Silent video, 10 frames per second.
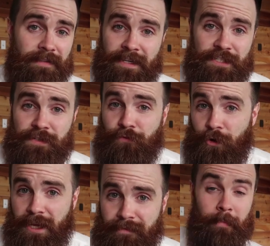Linux is
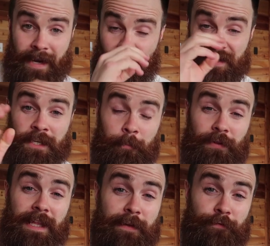free, but now it's
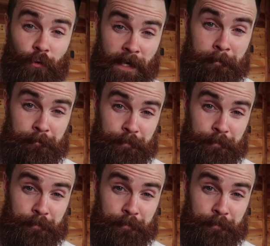completely free.